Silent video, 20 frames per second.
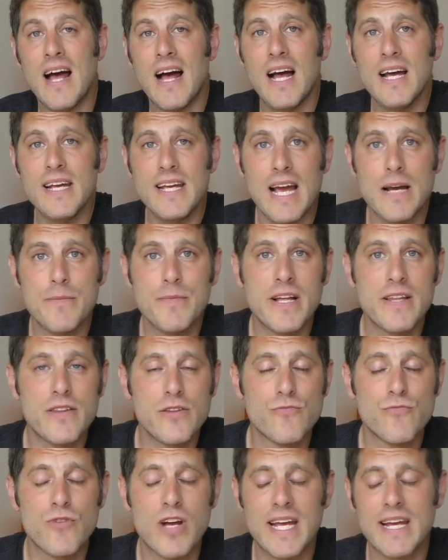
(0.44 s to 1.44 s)
Hi, I'm
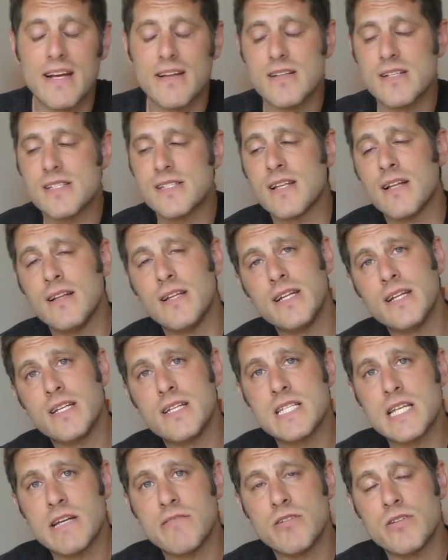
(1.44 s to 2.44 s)
Nathan Ray and this is a
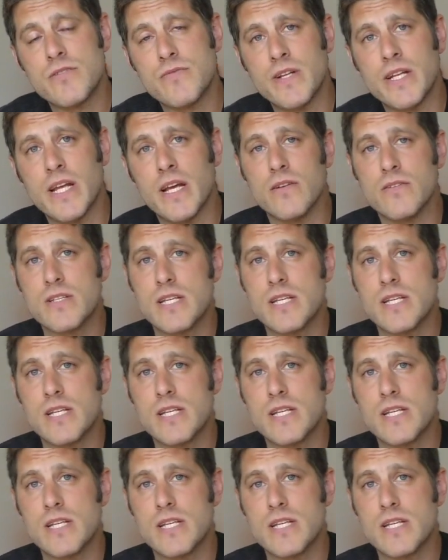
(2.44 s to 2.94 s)
Leading Zeros video.